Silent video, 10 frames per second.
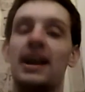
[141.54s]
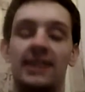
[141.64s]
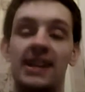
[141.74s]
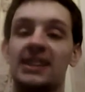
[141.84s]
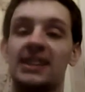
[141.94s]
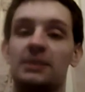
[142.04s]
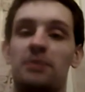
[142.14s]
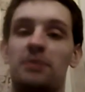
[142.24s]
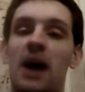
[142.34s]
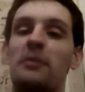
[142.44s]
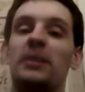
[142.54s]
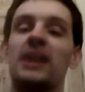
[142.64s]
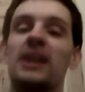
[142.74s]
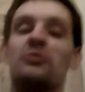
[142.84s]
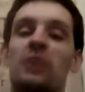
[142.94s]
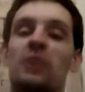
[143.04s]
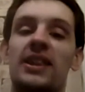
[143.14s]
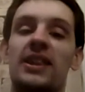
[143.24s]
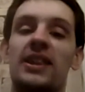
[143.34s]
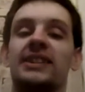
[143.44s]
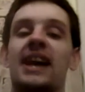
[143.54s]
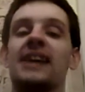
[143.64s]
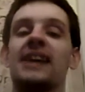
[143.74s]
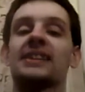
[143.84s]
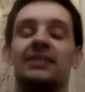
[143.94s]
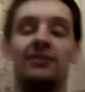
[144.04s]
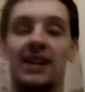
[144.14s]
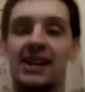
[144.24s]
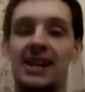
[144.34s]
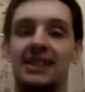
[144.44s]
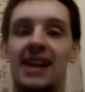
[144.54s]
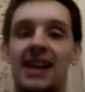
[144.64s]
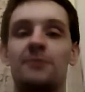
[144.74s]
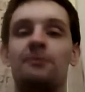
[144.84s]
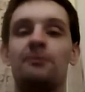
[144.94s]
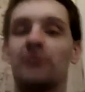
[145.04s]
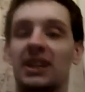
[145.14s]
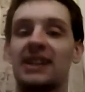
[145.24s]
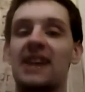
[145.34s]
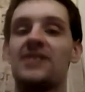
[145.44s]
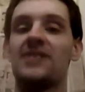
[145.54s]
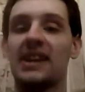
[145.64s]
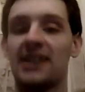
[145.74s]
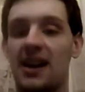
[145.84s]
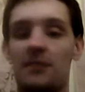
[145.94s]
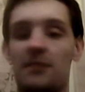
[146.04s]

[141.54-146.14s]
this is probably one of those things, like I said, because I think